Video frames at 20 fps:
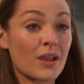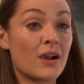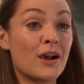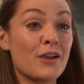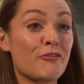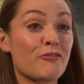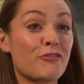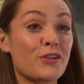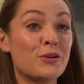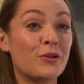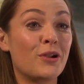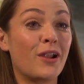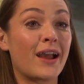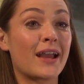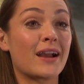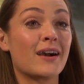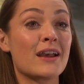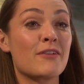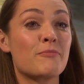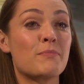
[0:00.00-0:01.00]
I feel
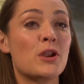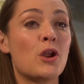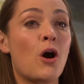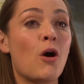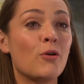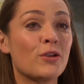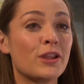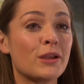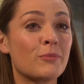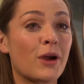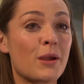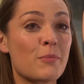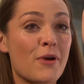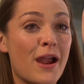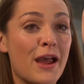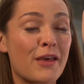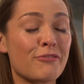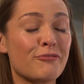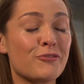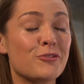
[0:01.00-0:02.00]
like I have been holding my
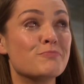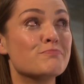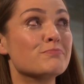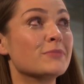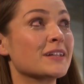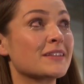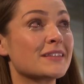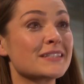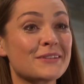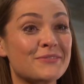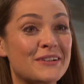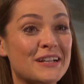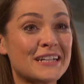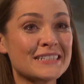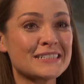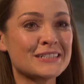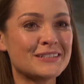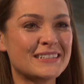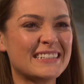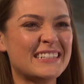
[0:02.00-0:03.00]
breath for months. I mean,
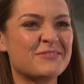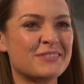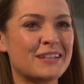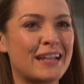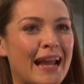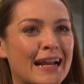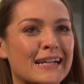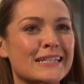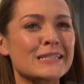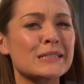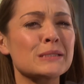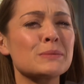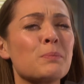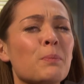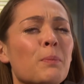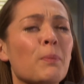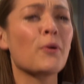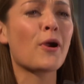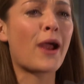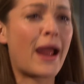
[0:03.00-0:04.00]
I can't even
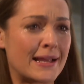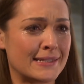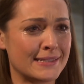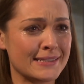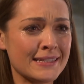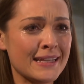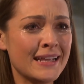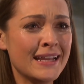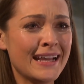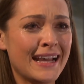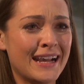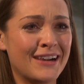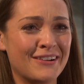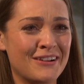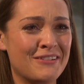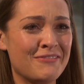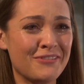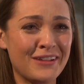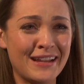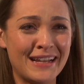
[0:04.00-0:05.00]
express how
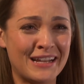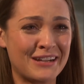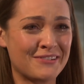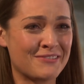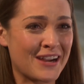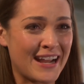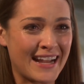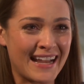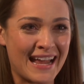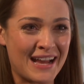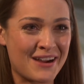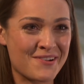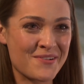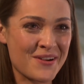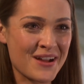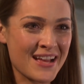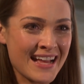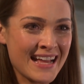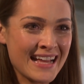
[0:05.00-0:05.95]
I'm feeling right now.